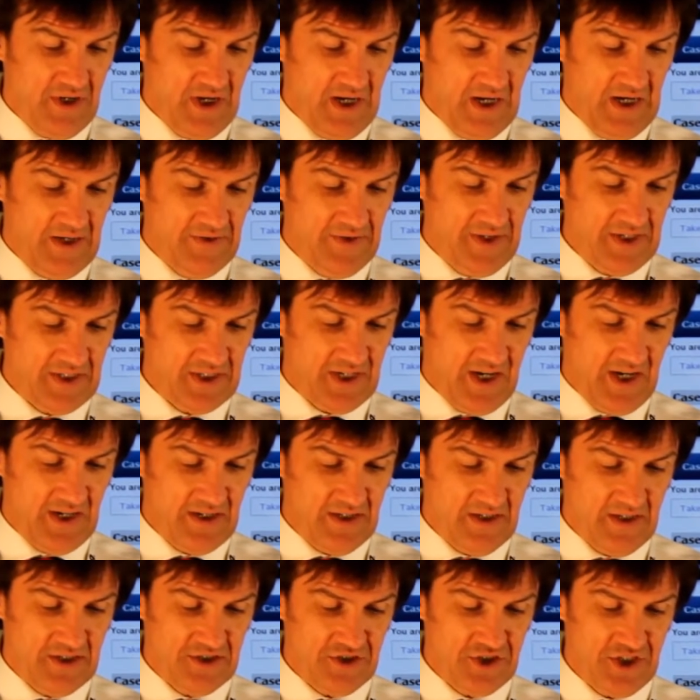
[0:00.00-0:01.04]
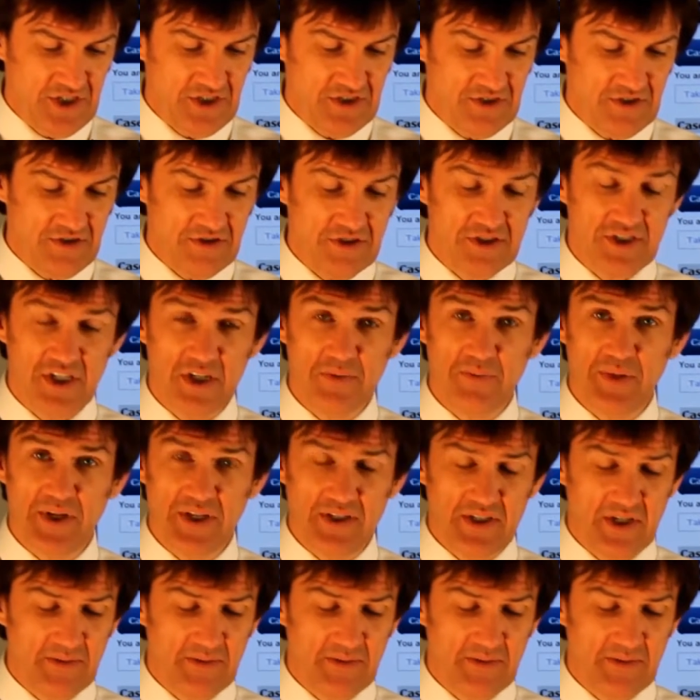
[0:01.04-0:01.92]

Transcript: and the type has changed to Sneak Peek